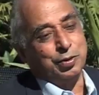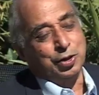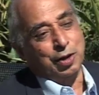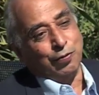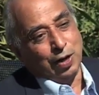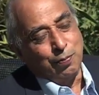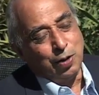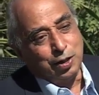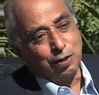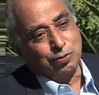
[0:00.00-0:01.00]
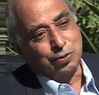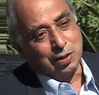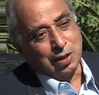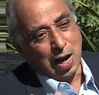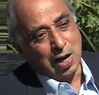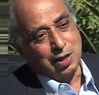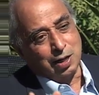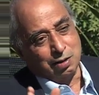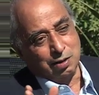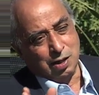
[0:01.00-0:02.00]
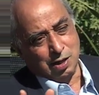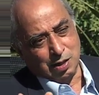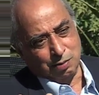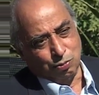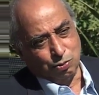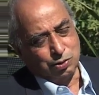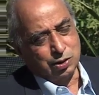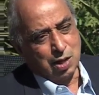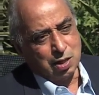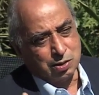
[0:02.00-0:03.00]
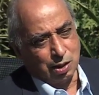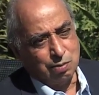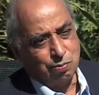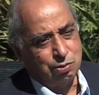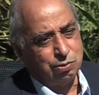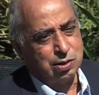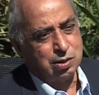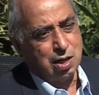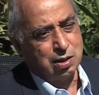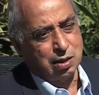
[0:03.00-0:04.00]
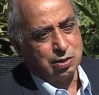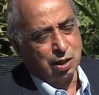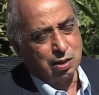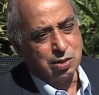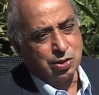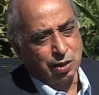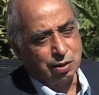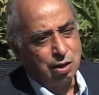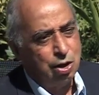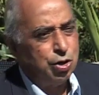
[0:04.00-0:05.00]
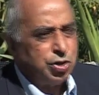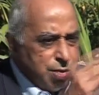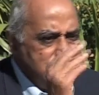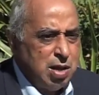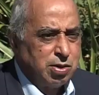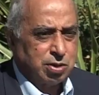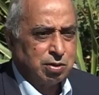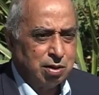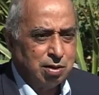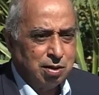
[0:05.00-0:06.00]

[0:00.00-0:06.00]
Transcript: The availability of land in uh, Balochistan, southern Balochistan and southern Sindh is immense